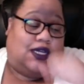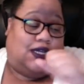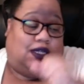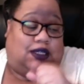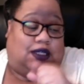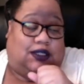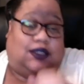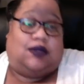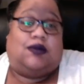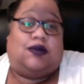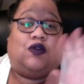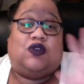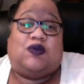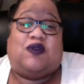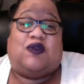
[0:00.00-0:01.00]
Ugh,
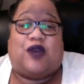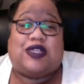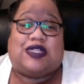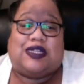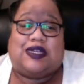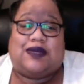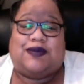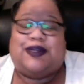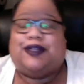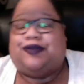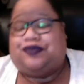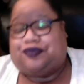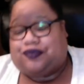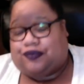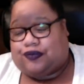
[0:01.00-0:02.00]
lose my voice a little bit.
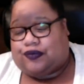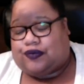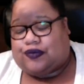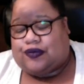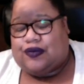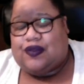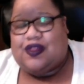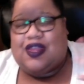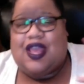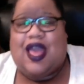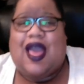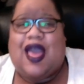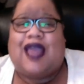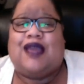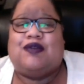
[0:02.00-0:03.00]

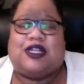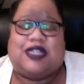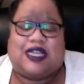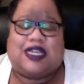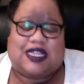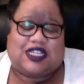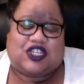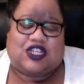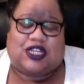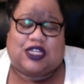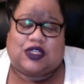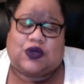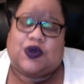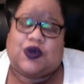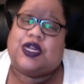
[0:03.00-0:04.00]
I am Jay Lee, this is
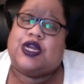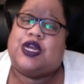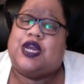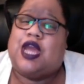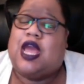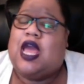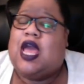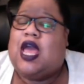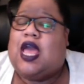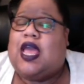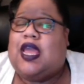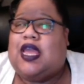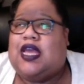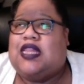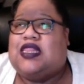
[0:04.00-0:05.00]
Jaylee's Corner,
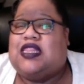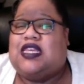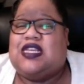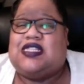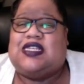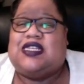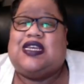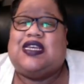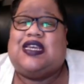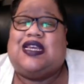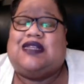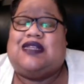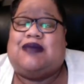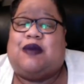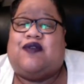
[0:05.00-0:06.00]
and this
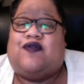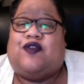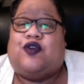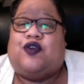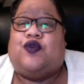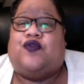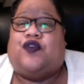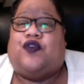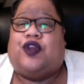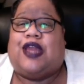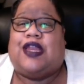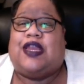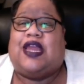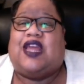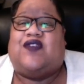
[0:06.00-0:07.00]
is my review for
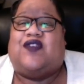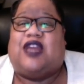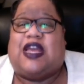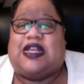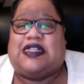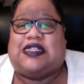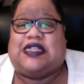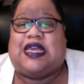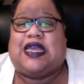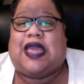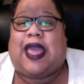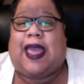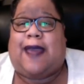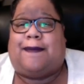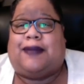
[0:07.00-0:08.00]
90 Day Fiancé
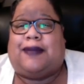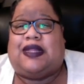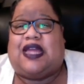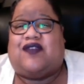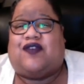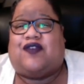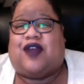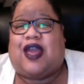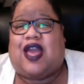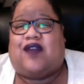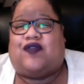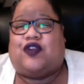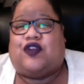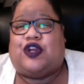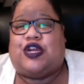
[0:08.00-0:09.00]
Happily Ever
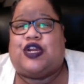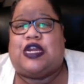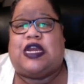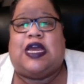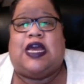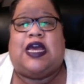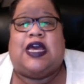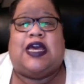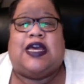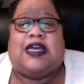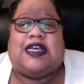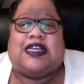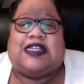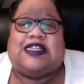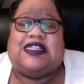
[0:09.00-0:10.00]
After,
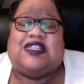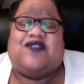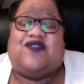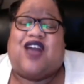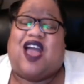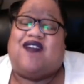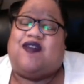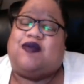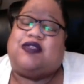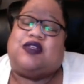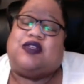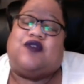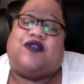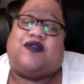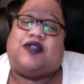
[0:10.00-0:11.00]
Season 5,
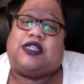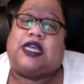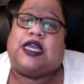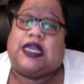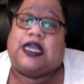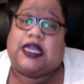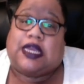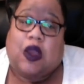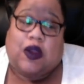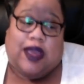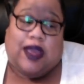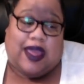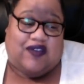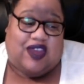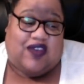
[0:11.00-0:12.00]
Episode 15.
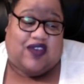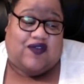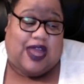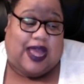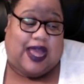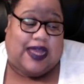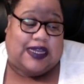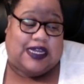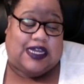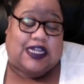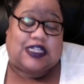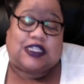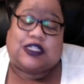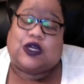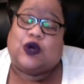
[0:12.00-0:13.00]
Okay, if you have not
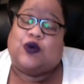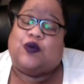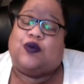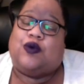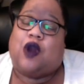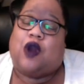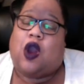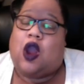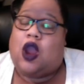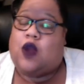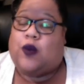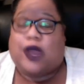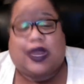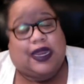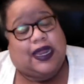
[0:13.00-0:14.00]
done so
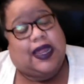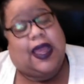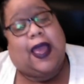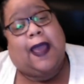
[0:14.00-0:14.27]
already,